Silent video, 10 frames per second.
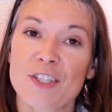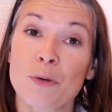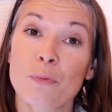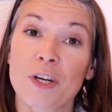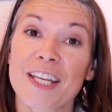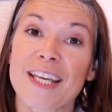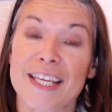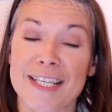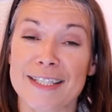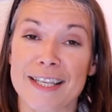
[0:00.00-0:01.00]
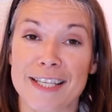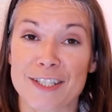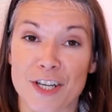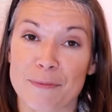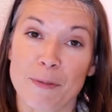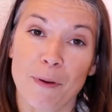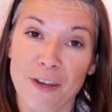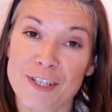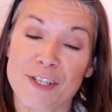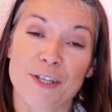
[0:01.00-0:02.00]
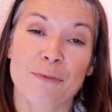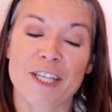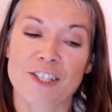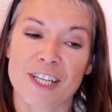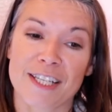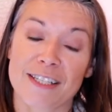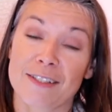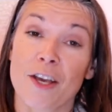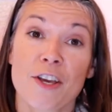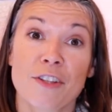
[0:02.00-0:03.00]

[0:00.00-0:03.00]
to what it is that these terms apply to, which is